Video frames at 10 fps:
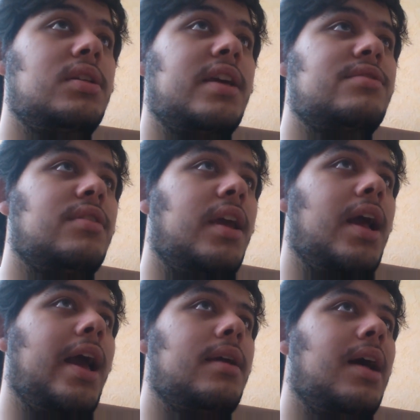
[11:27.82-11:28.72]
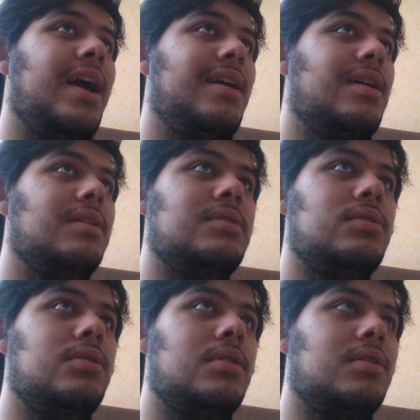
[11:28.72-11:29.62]
Yesterday
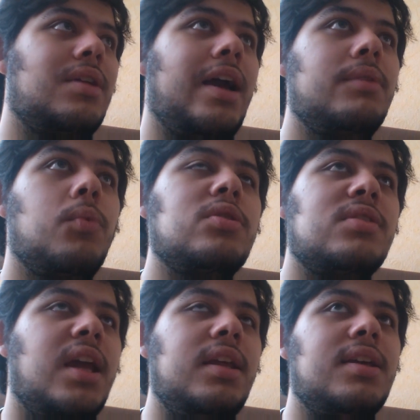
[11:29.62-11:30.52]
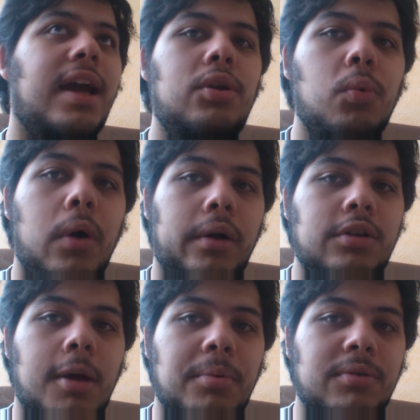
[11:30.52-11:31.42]
I was getting kind of
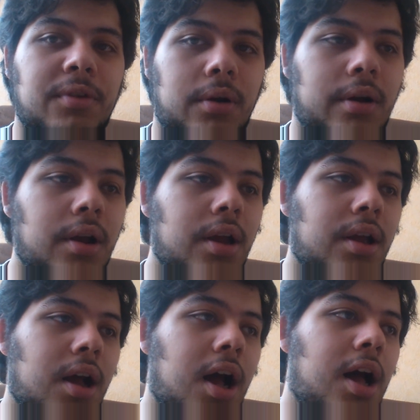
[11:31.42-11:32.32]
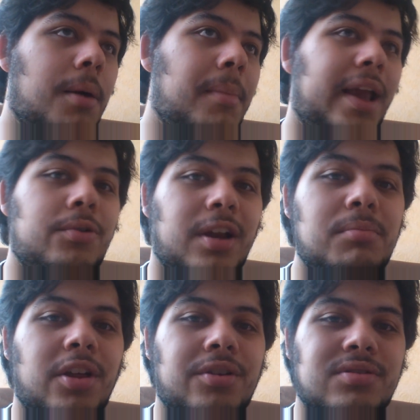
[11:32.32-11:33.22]
worked up over my
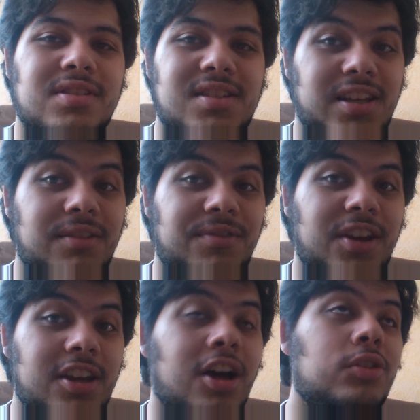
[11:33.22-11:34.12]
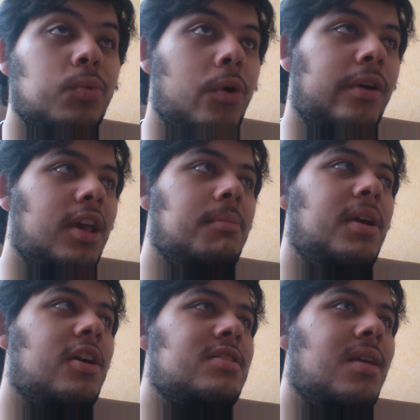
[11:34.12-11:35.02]
grandmother's TV not working,
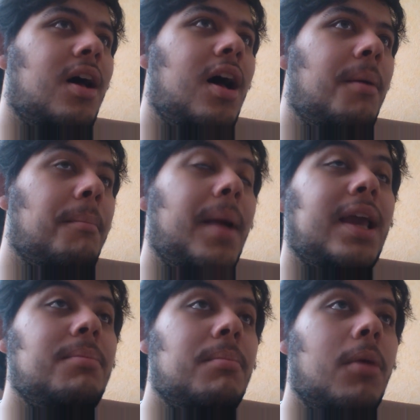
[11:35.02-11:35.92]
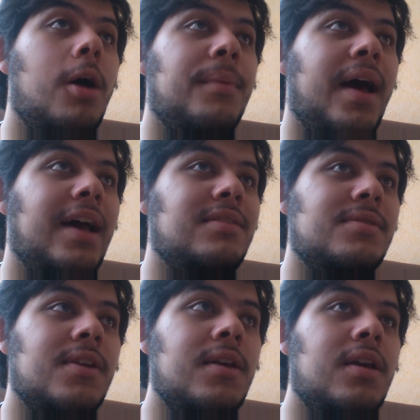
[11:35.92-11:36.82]
because my mom
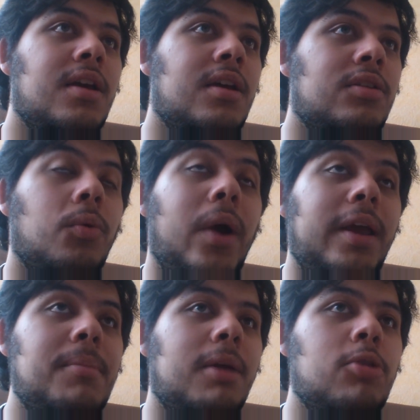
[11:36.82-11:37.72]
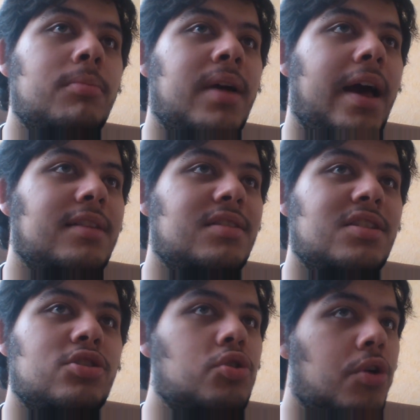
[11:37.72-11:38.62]
had, the way my mom had
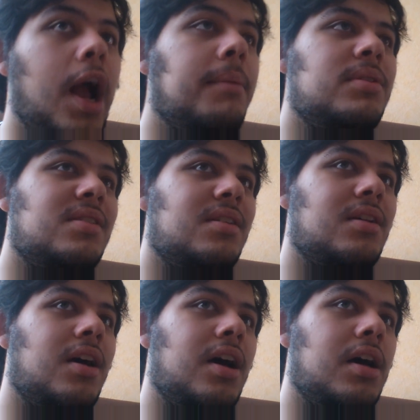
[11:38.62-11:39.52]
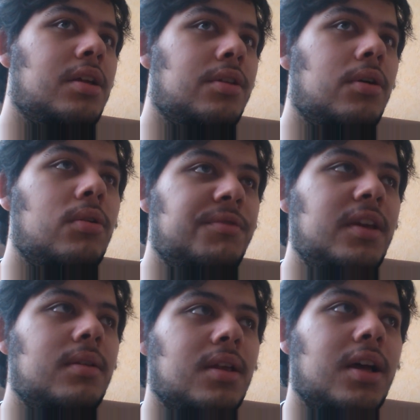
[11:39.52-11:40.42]
described the whole
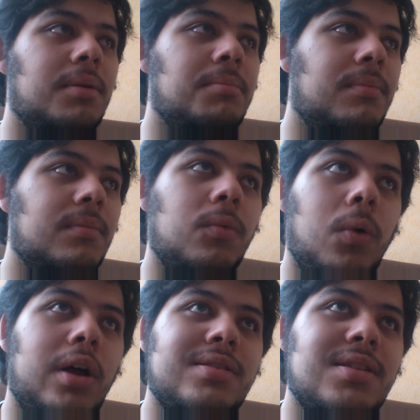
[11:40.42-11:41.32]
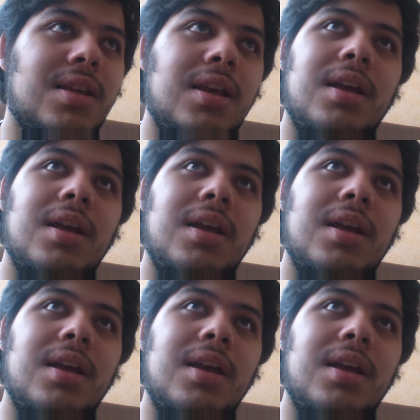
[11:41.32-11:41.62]
thing was